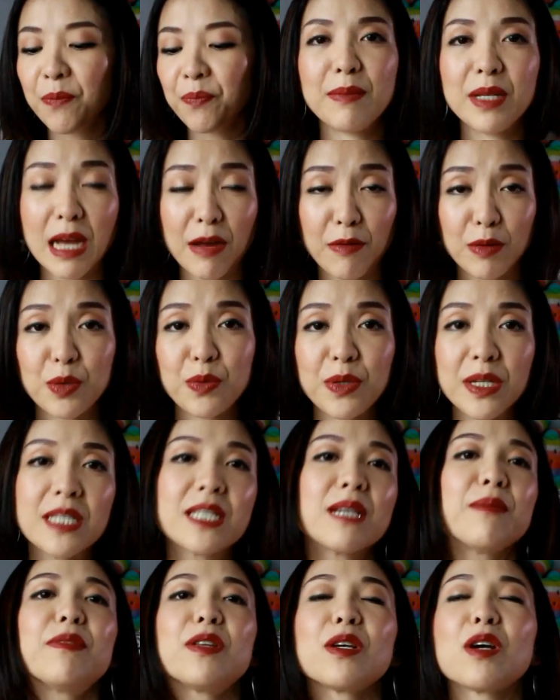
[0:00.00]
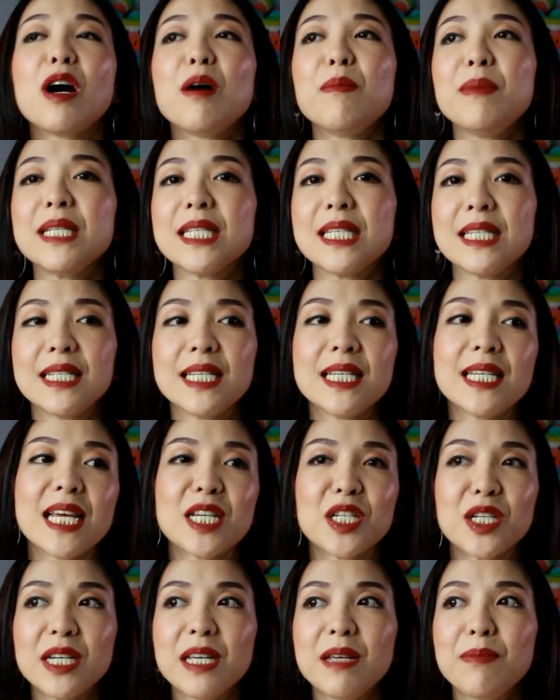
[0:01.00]
I mean, I was reading some of the comments and said
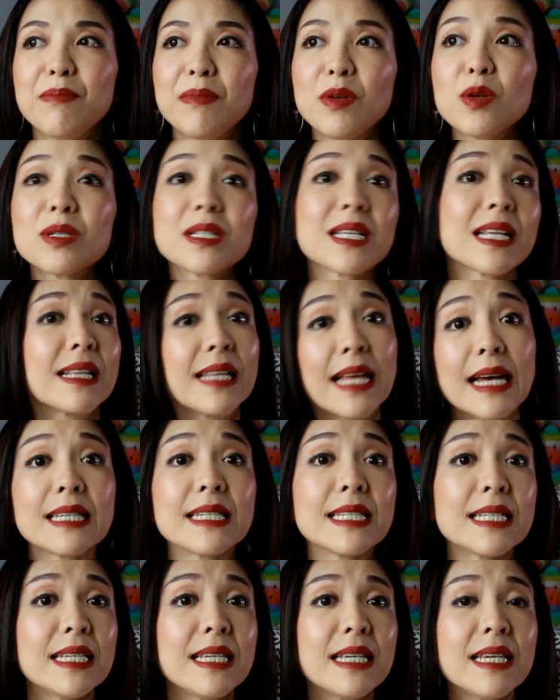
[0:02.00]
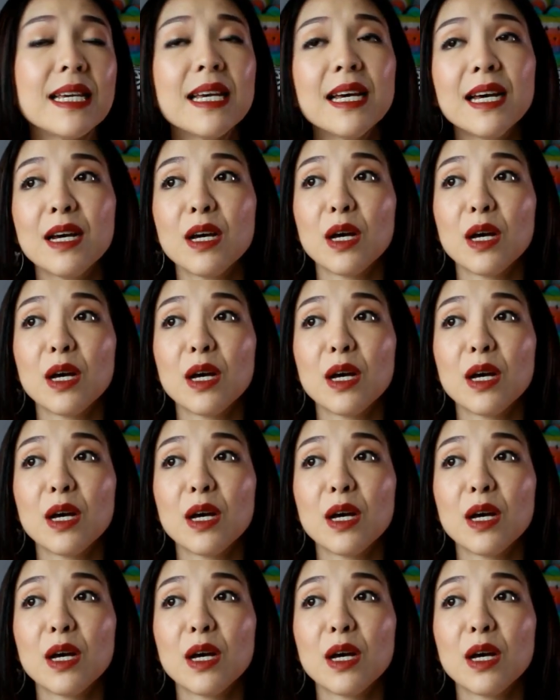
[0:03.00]
actually it looks classy